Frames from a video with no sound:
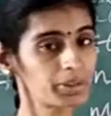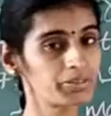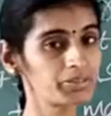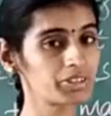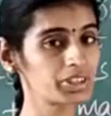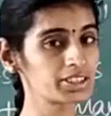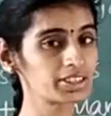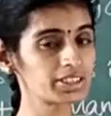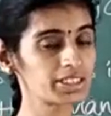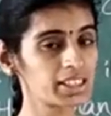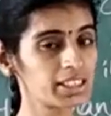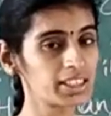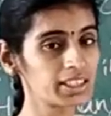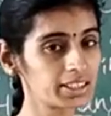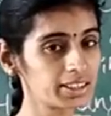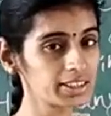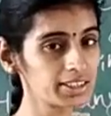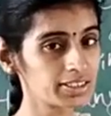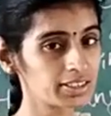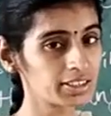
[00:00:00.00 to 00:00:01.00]
previous
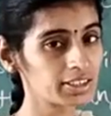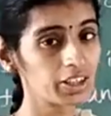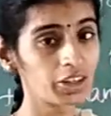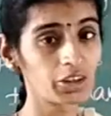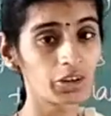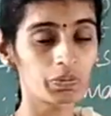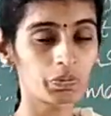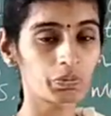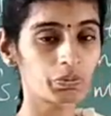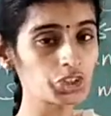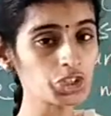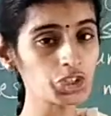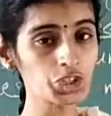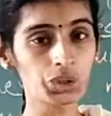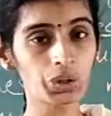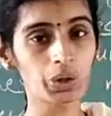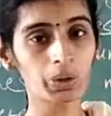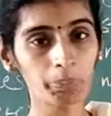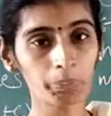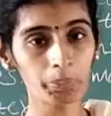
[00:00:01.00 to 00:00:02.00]
class?
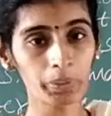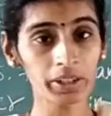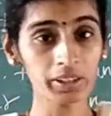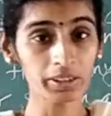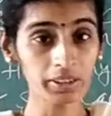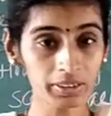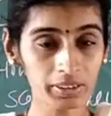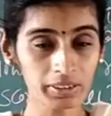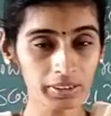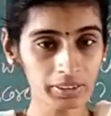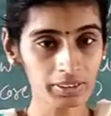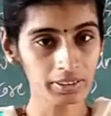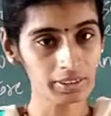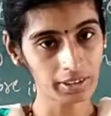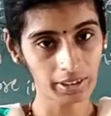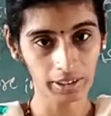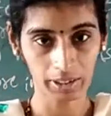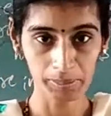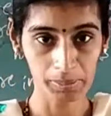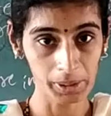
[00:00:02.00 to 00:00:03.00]
Which topic?
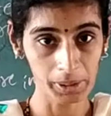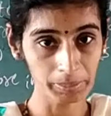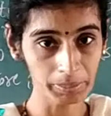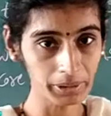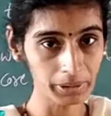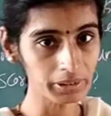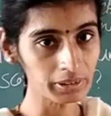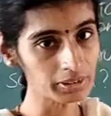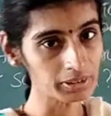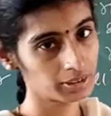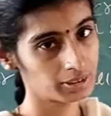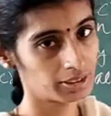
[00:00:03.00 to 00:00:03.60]
Remember?